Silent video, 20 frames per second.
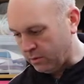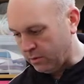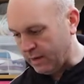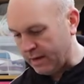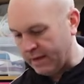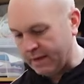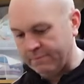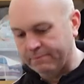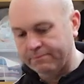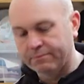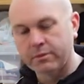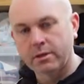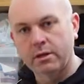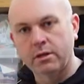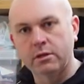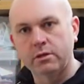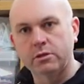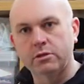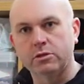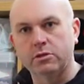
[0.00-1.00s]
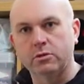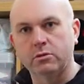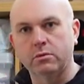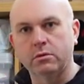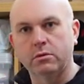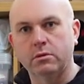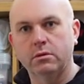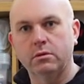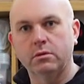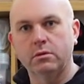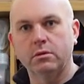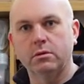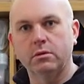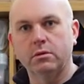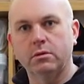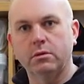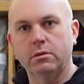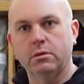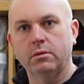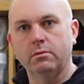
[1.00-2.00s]
Okay, so
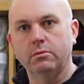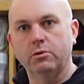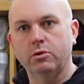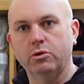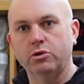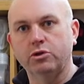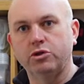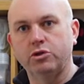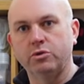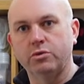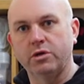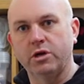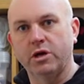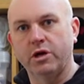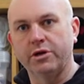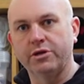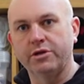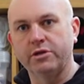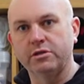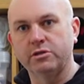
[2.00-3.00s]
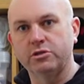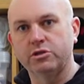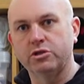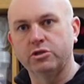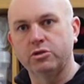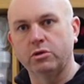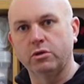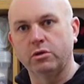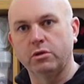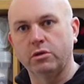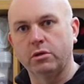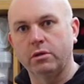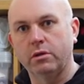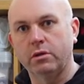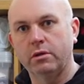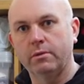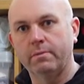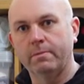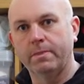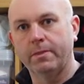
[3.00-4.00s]
I'm going to show you how to install
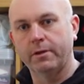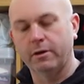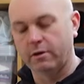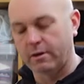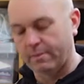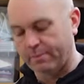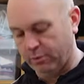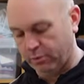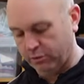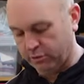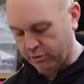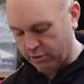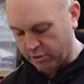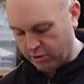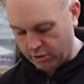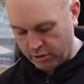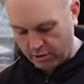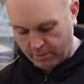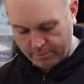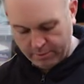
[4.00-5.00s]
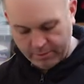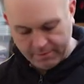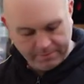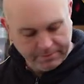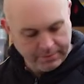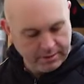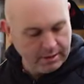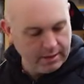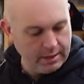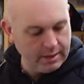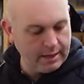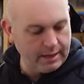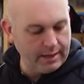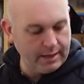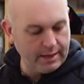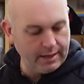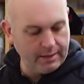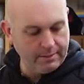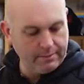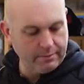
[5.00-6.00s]
the grip onto the club.
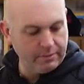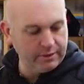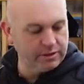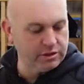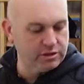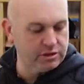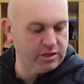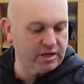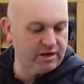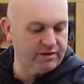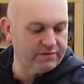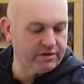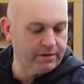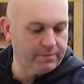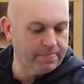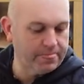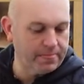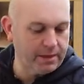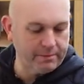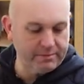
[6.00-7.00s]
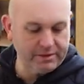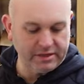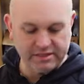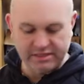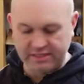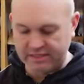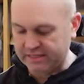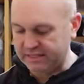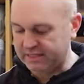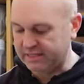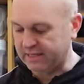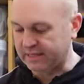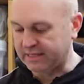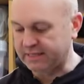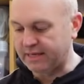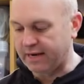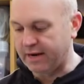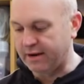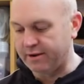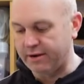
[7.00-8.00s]
Um, we just have a, a basic
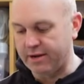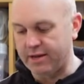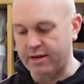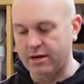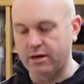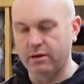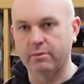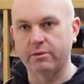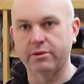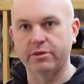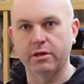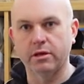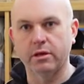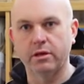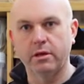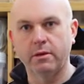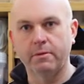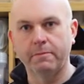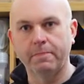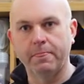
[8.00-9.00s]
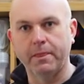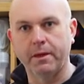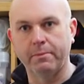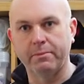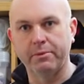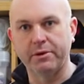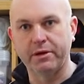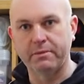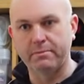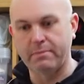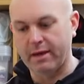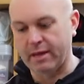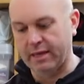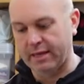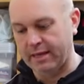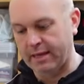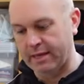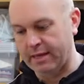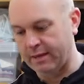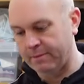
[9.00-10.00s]
six iron here with a, a pretty
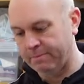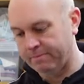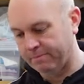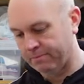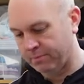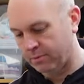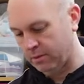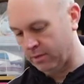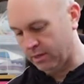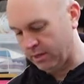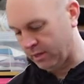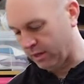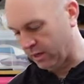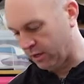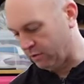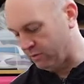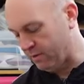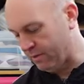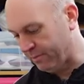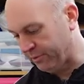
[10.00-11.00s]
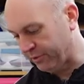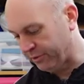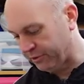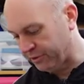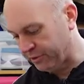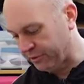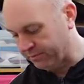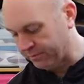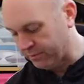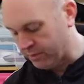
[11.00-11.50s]
manky uh, grip on it.